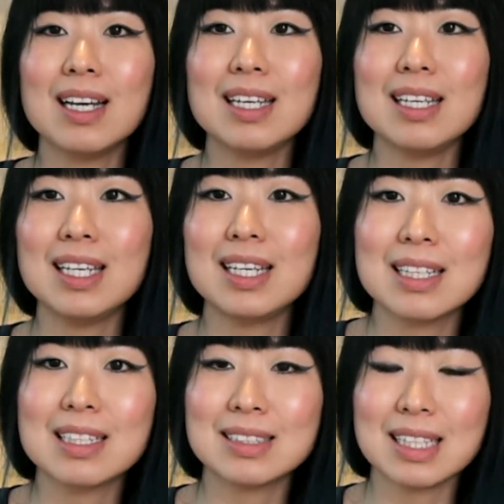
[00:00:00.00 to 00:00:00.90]

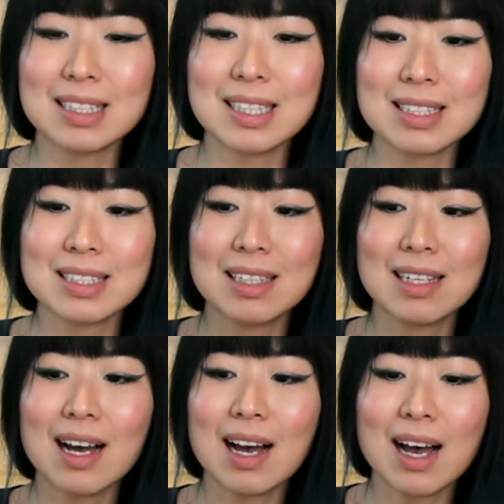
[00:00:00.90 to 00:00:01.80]
He said that,
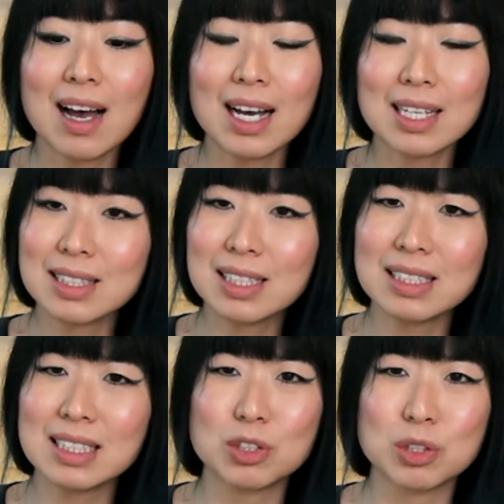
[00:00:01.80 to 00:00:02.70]
I think
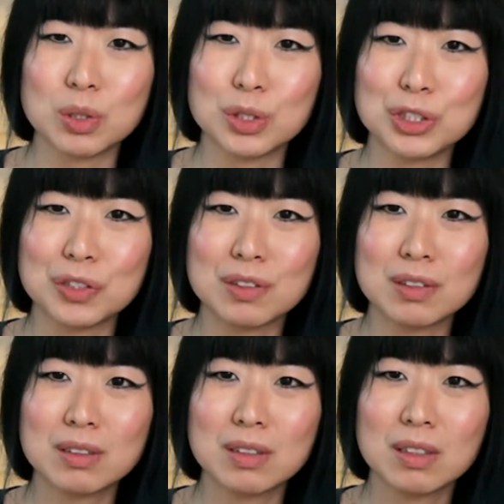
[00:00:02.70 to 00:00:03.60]
these
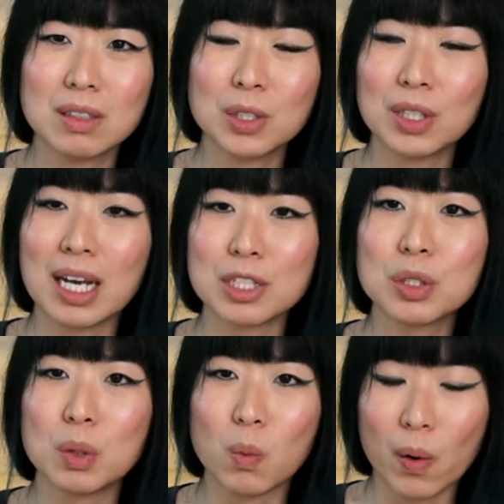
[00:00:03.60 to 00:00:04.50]
solutions could
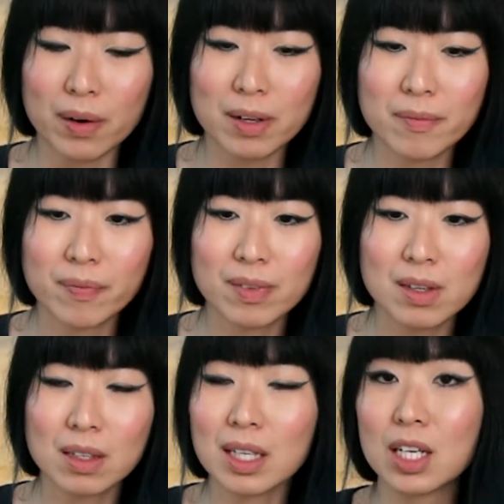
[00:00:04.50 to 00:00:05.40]
actually work.
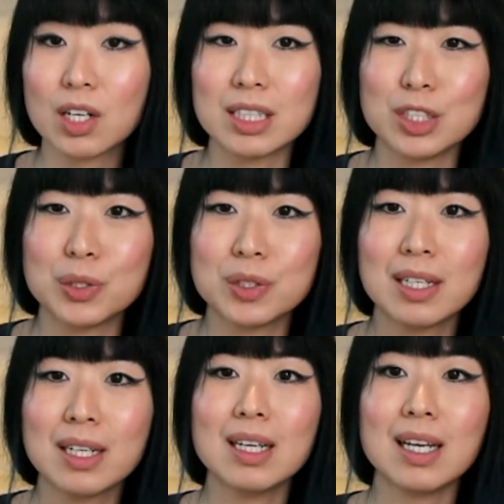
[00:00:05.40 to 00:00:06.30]
He continued,
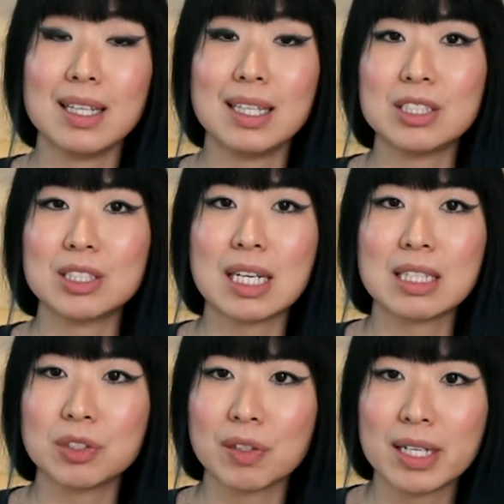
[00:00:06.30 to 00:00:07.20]
and he
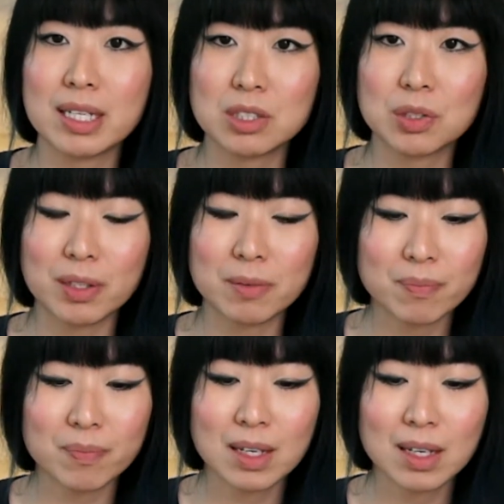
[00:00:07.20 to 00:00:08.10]
started sharing his screen.
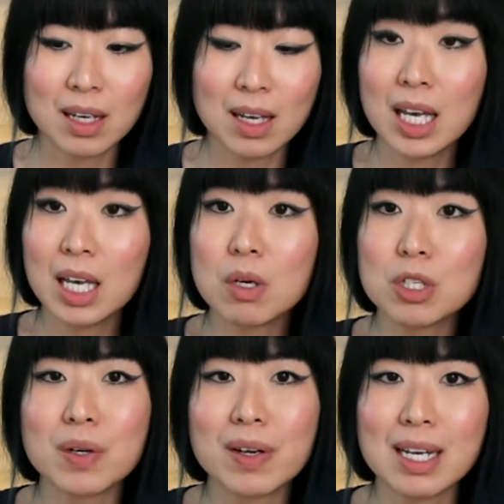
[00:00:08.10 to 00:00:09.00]
He was
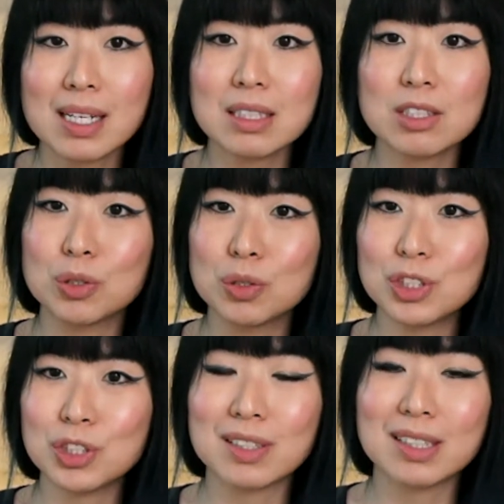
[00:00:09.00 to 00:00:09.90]
showing us a
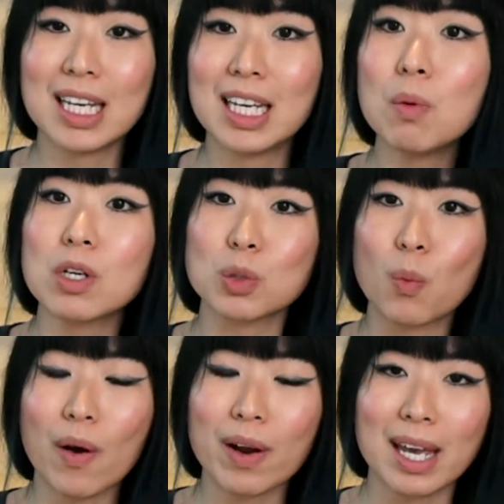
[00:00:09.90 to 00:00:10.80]
solution that he was
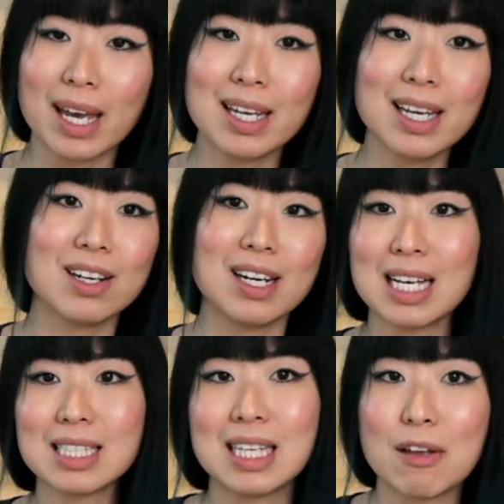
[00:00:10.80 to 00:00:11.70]
working in the
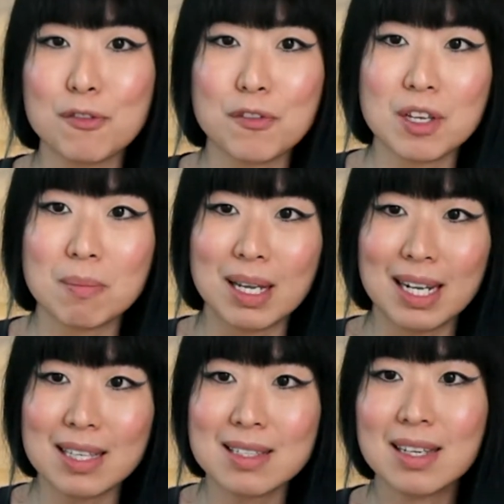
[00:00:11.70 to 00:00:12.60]
last 10-15
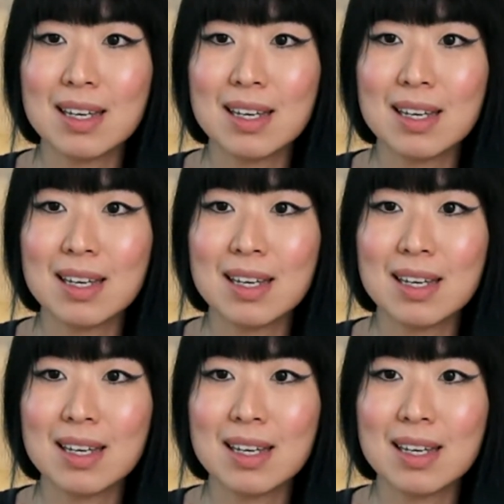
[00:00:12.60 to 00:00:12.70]
minutes.